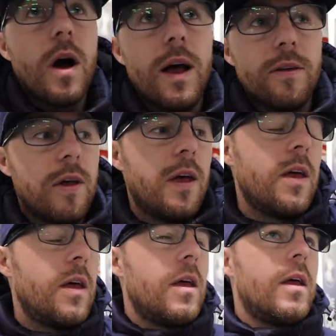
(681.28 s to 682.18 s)
guys,
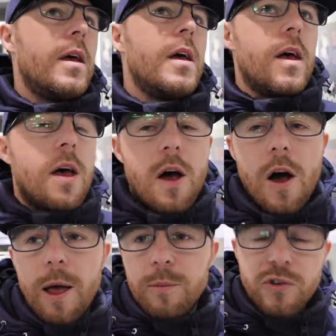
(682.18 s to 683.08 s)

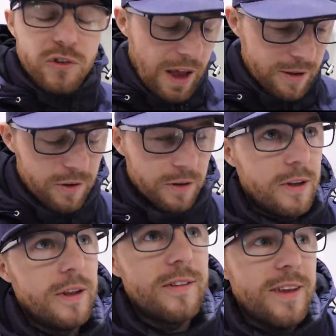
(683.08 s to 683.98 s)
I am shattered.
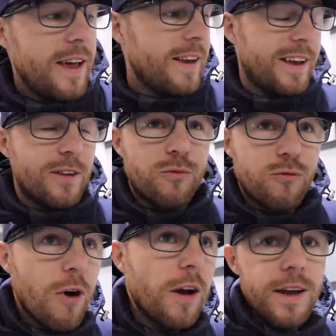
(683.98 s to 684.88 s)
This kid is
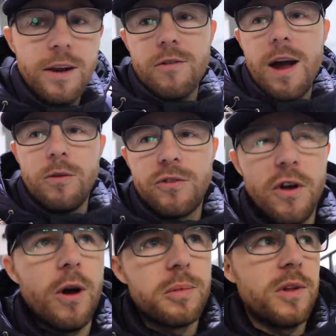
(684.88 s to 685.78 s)
running around
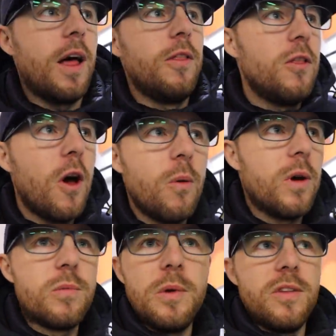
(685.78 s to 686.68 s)
shops like no
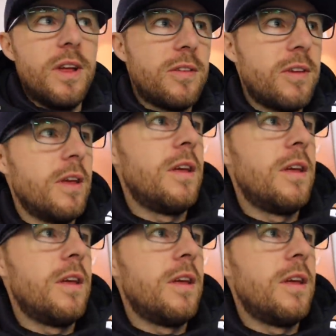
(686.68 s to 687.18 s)
one's business.